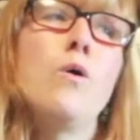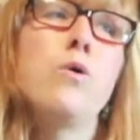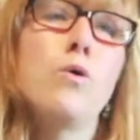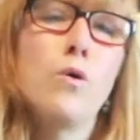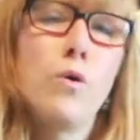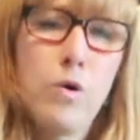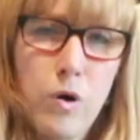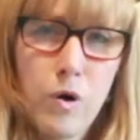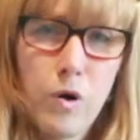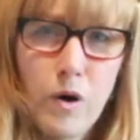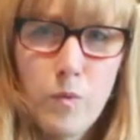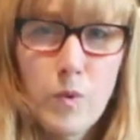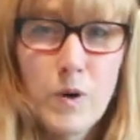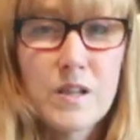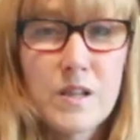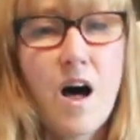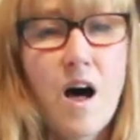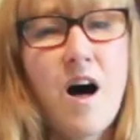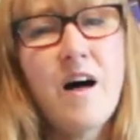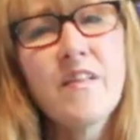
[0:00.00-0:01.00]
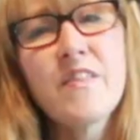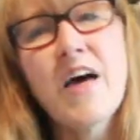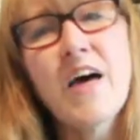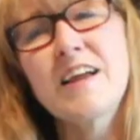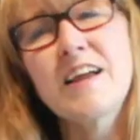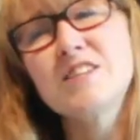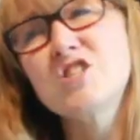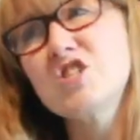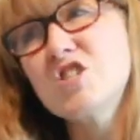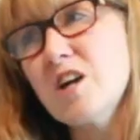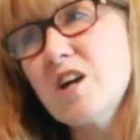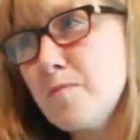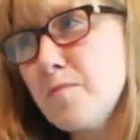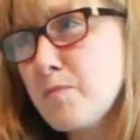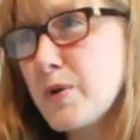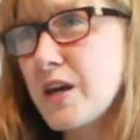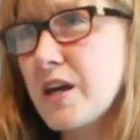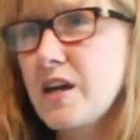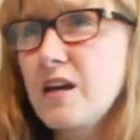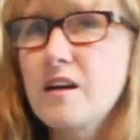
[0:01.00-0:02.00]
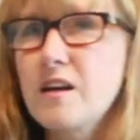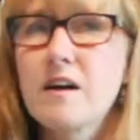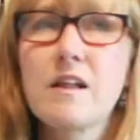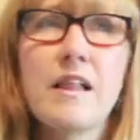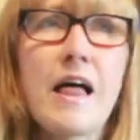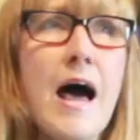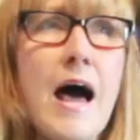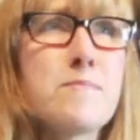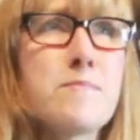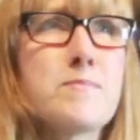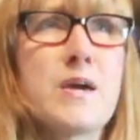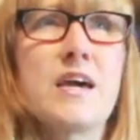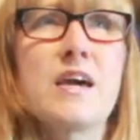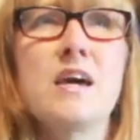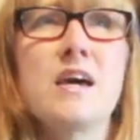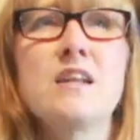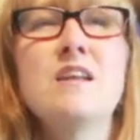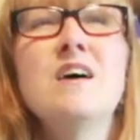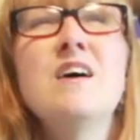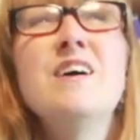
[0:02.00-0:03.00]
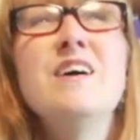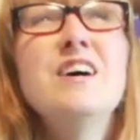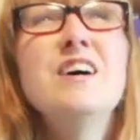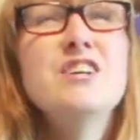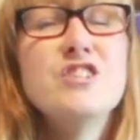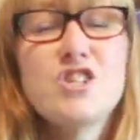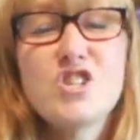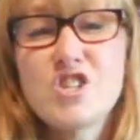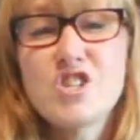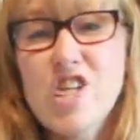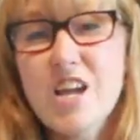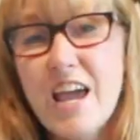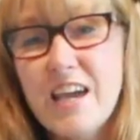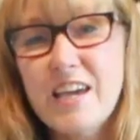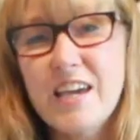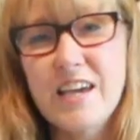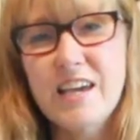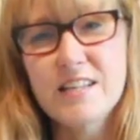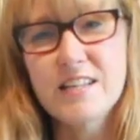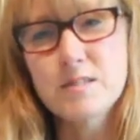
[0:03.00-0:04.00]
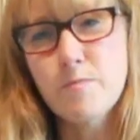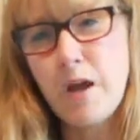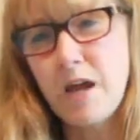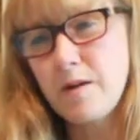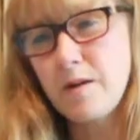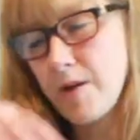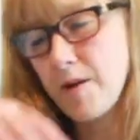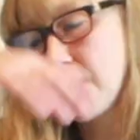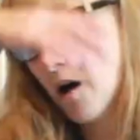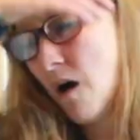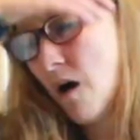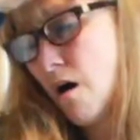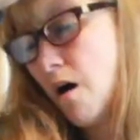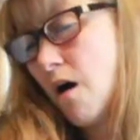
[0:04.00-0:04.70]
Whew. Well, all that jumping and clapping and shaking has made me